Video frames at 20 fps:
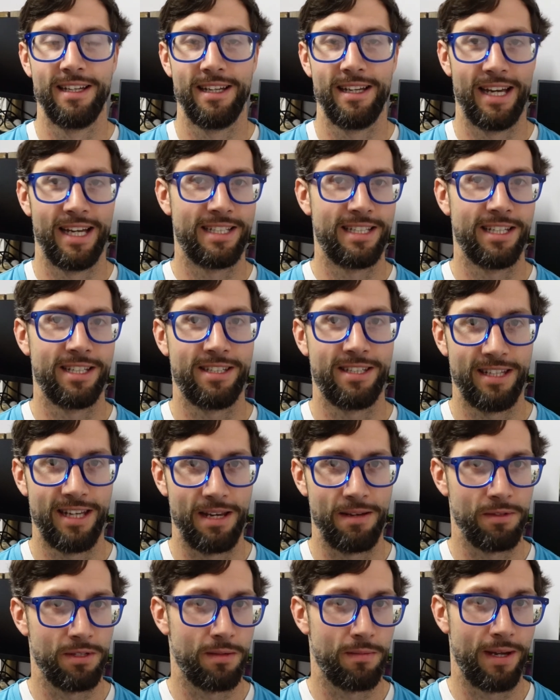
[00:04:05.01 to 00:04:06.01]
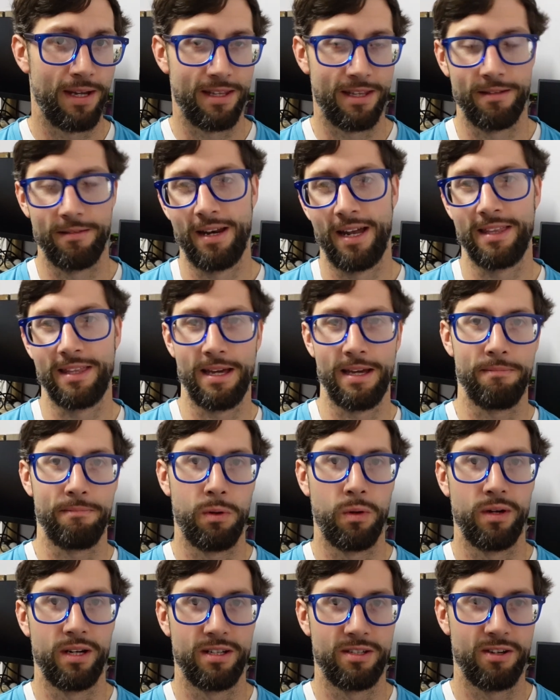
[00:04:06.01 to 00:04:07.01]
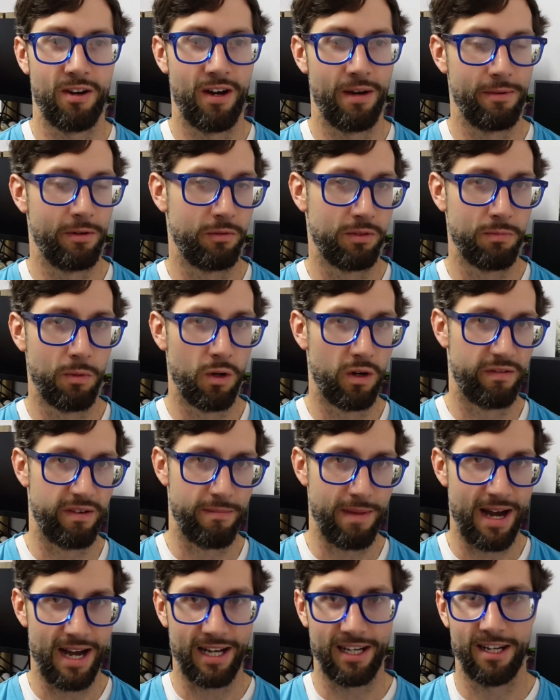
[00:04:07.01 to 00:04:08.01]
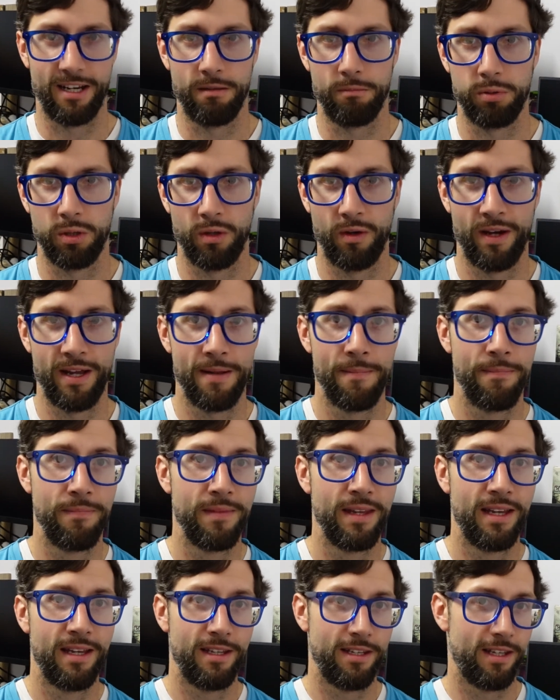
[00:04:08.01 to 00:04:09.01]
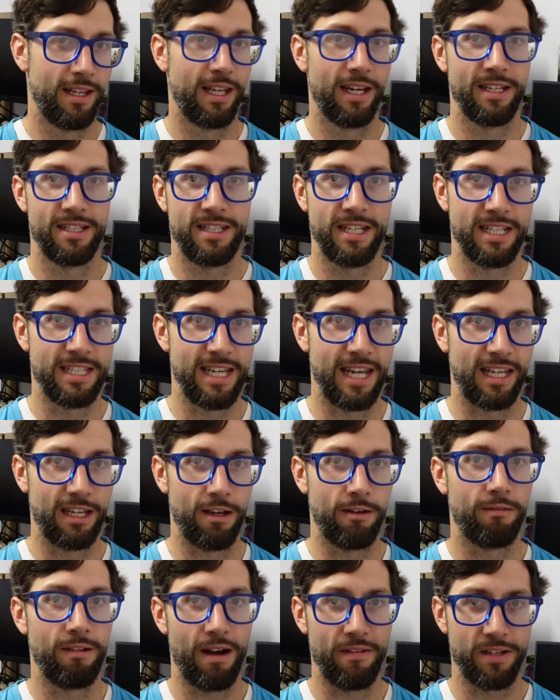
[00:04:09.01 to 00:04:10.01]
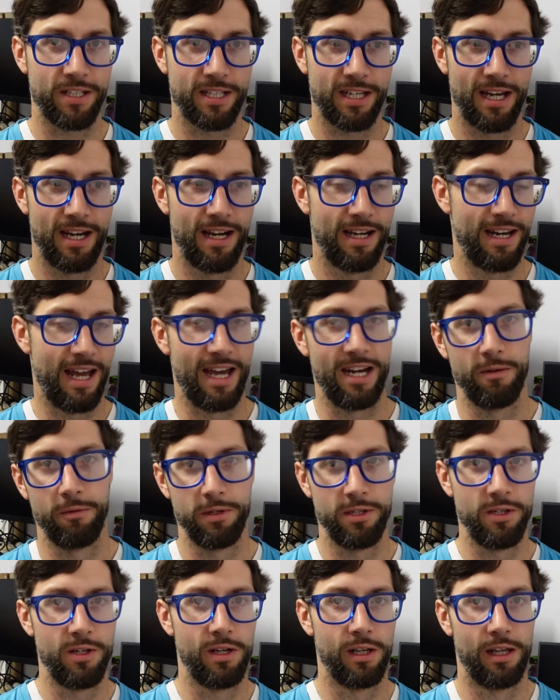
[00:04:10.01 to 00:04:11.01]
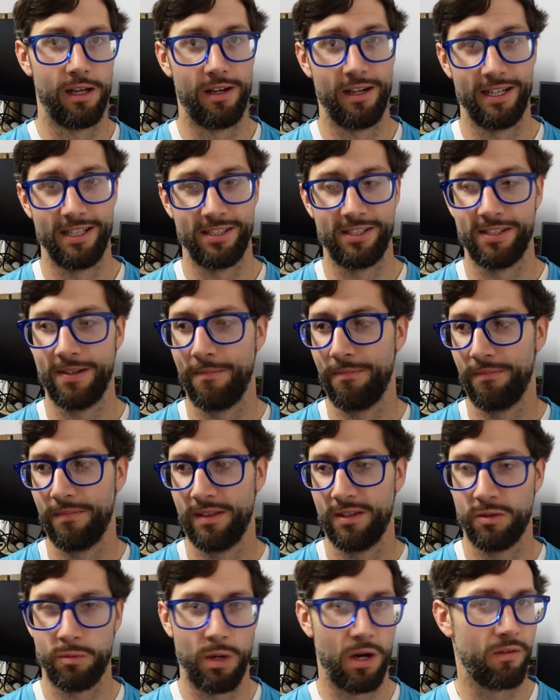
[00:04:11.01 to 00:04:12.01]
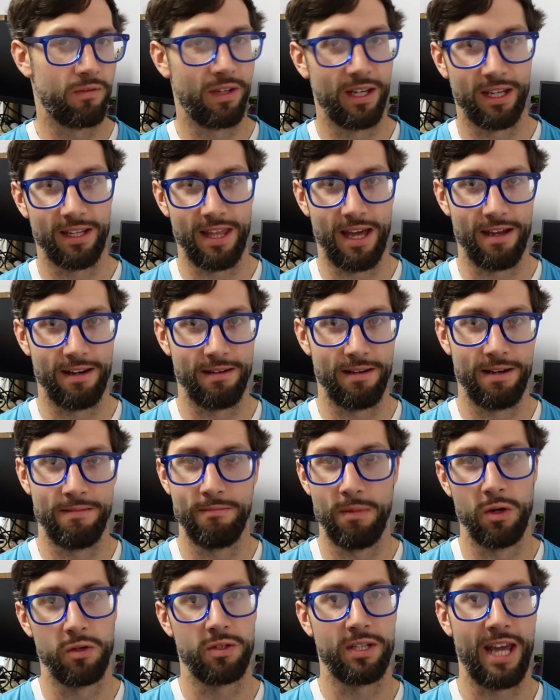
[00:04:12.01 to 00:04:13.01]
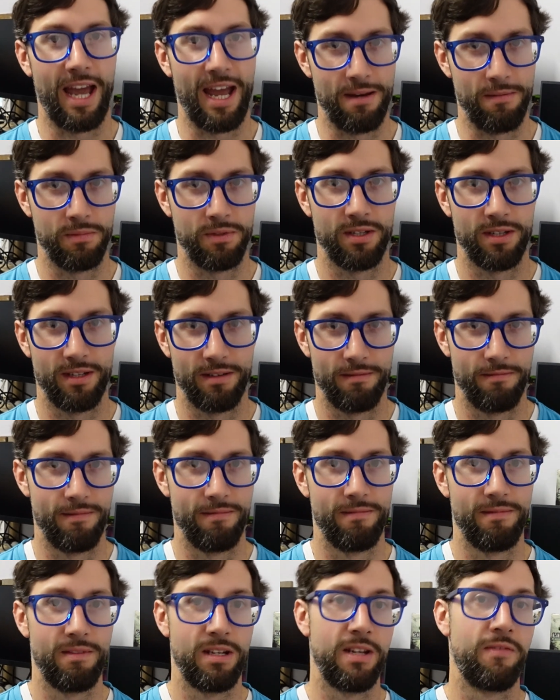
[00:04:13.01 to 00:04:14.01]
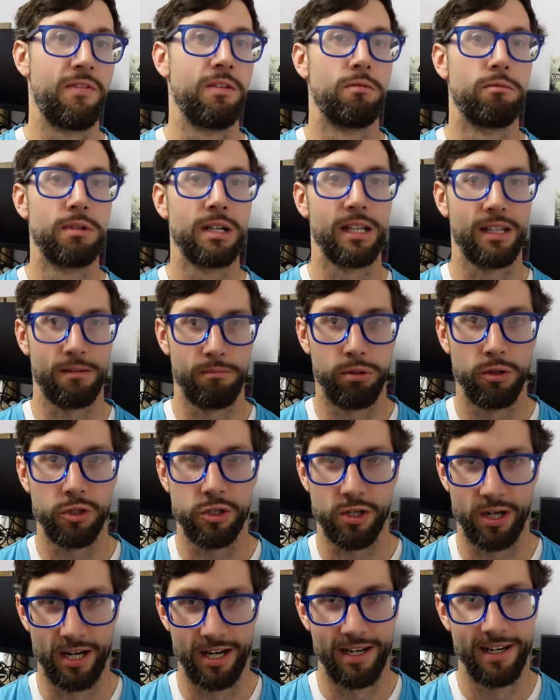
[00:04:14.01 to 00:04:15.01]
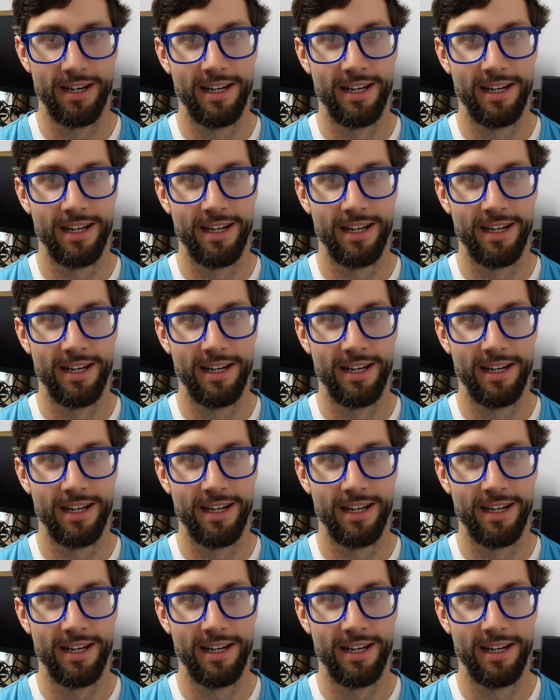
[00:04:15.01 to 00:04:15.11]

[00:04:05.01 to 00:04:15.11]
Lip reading: It just seems to be that at that point in time it was more of a marketing ploy. You get a 16 gig graphics card and it would utilize 12 gig of that in most games, if you're really pushing it.